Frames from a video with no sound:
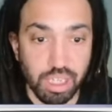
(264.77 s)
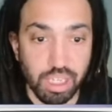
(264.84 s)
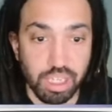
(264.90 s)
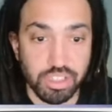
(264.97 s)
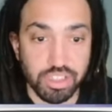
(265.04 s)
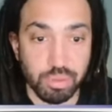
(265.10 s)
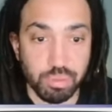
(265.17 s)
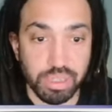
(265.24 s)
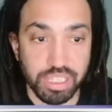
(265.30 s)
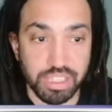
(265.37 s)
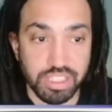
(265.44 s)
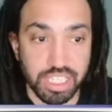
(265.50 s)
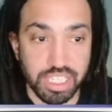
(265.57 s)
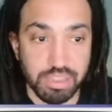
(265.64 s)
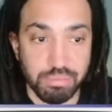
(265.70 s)
So we can
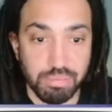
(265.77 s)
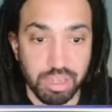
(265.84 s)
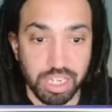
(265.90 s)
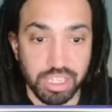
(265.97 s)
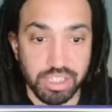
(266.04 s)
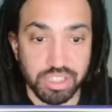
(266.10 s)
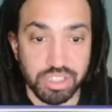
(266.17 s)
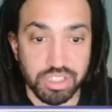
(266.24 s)
say that minus